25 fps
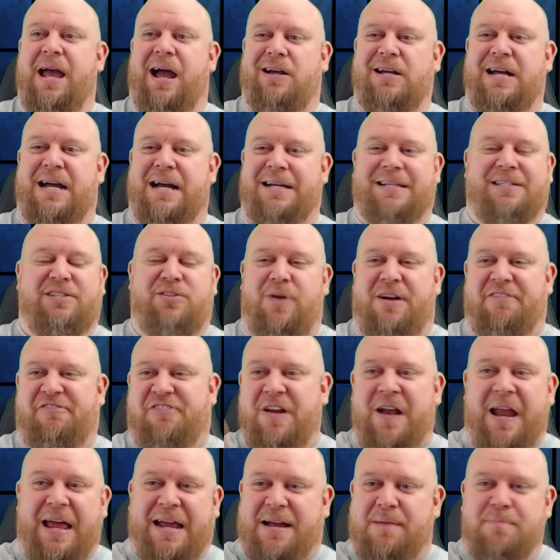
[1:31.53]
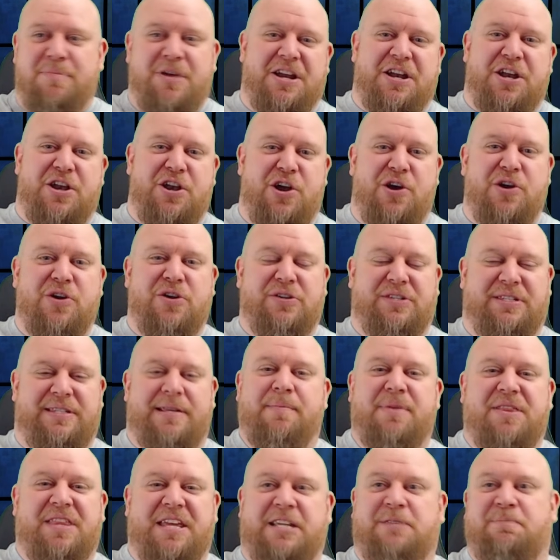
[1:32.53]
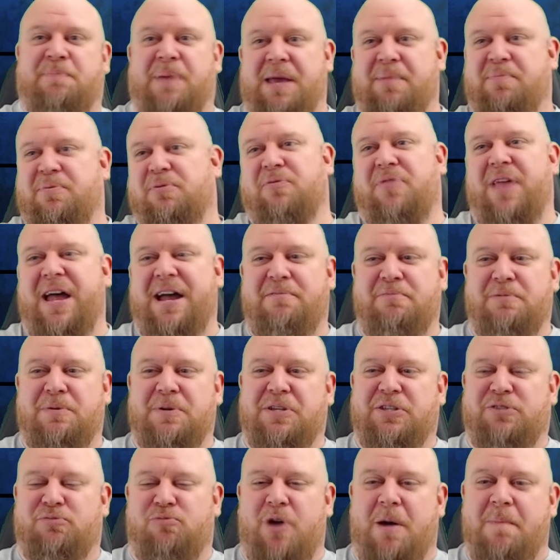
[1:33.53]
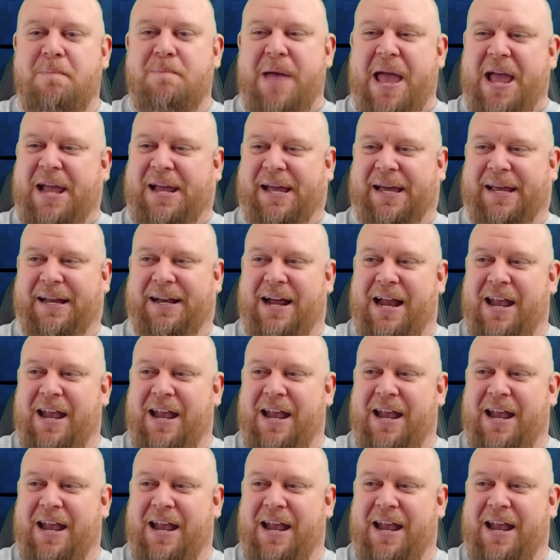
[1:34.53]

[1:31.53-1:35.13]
Uh, so I feel like I'm going to know some of these people. That was Rob Beckett.